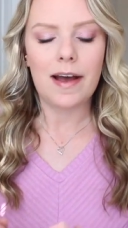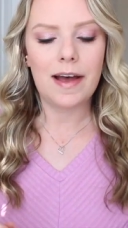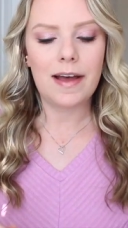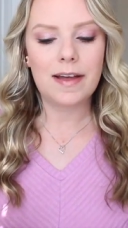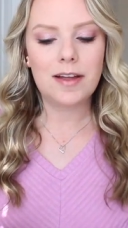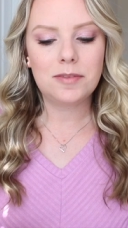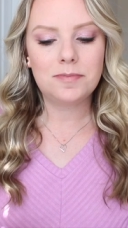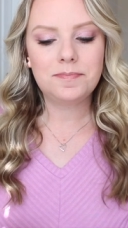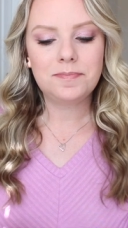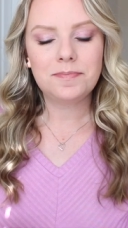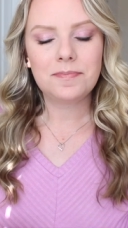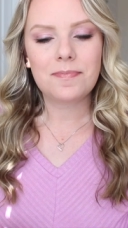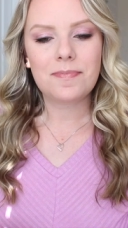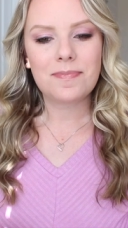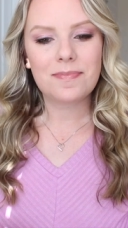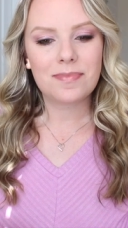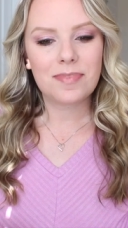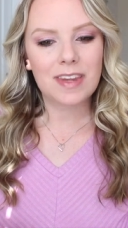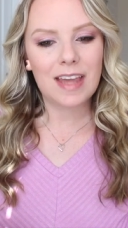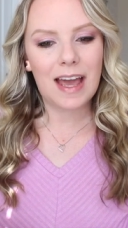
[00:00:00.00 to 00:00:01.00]
Um,
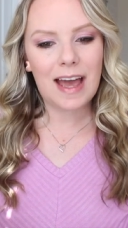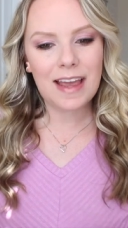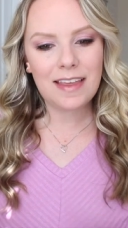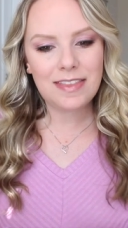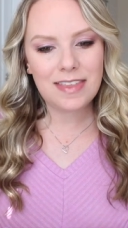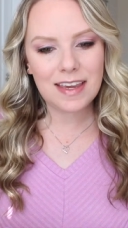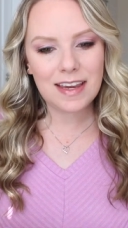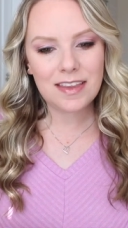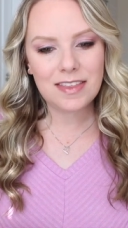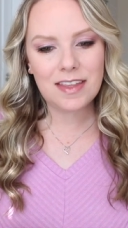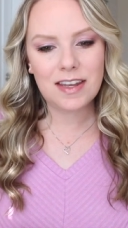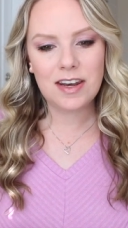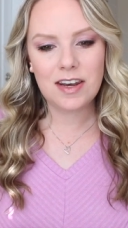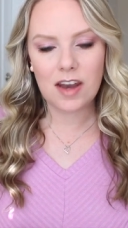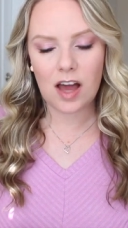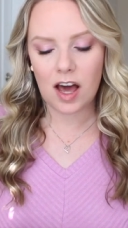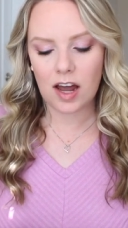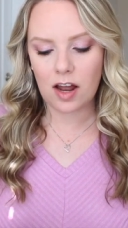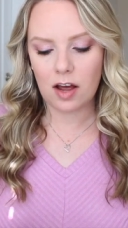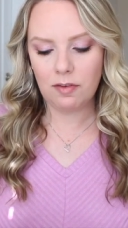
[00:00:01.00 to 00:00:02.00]
I think the
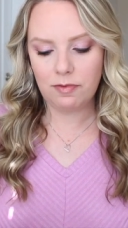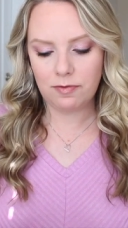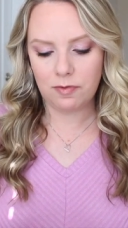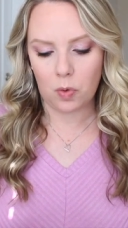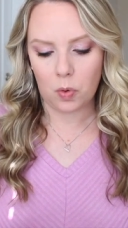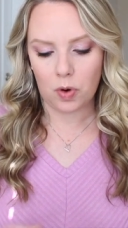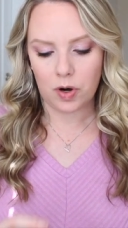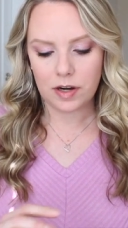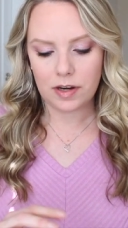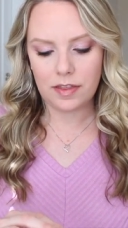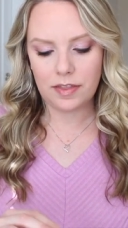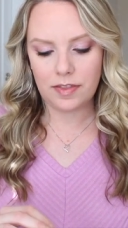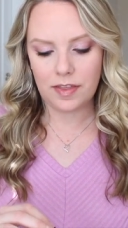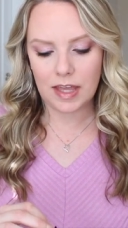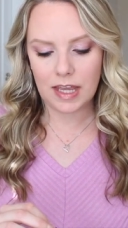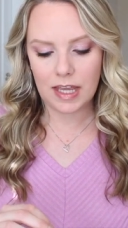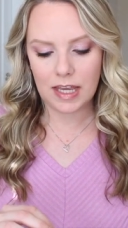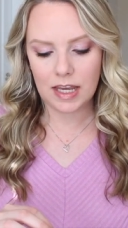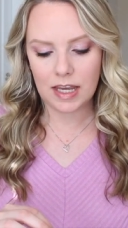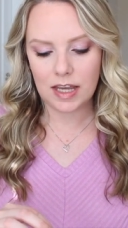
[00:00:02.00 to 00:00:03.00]
not afford
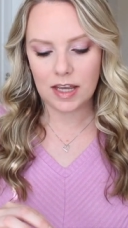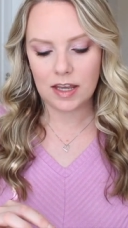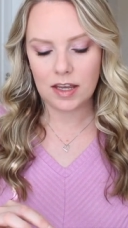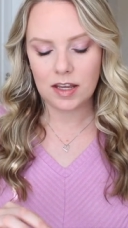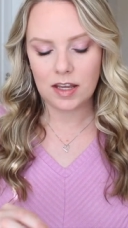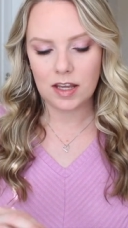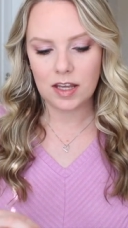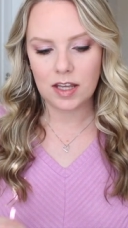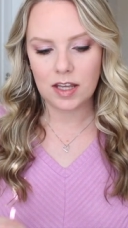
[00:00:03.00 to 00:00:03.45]
thing,